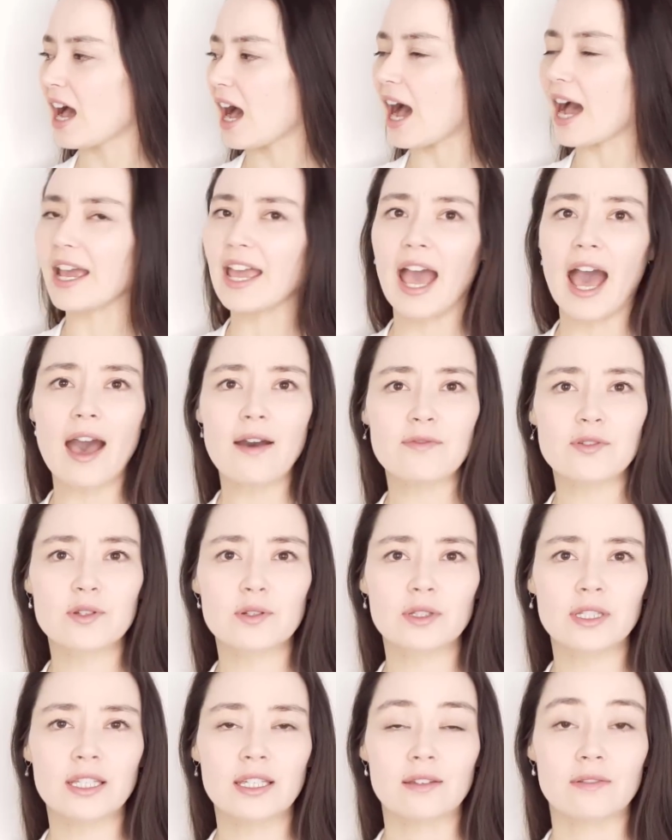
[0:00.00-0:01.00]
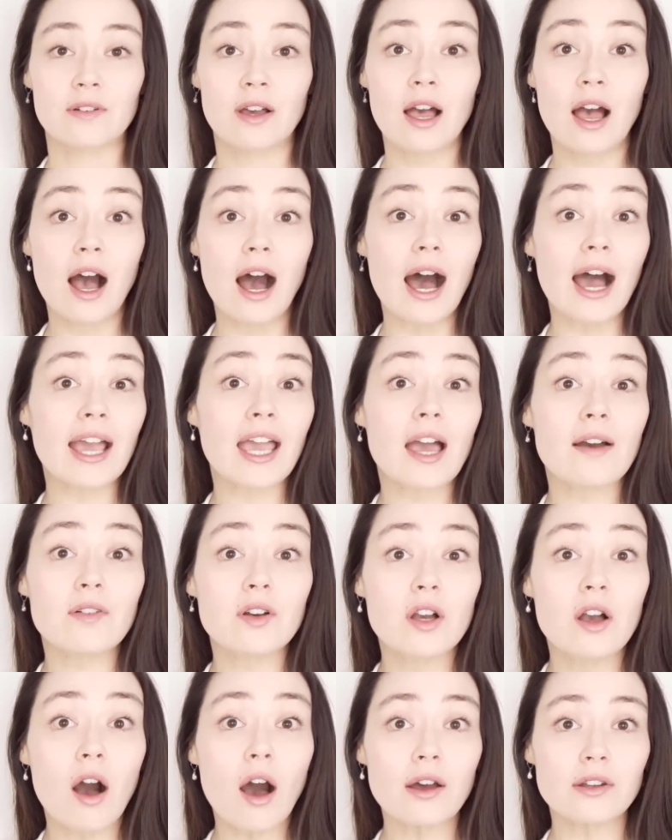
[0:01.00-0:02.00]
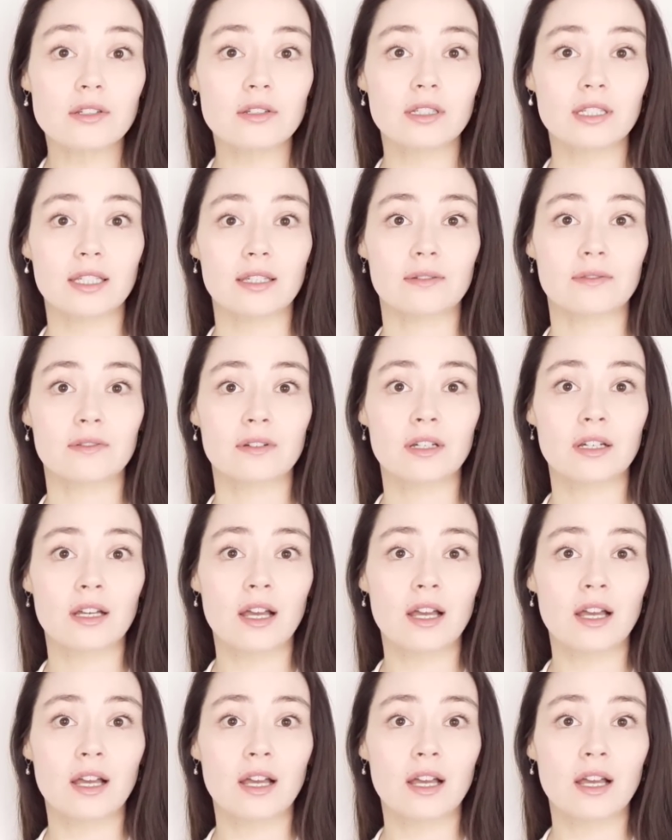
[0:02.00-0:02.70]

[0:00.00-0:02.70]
I have to leave. I have got to leave.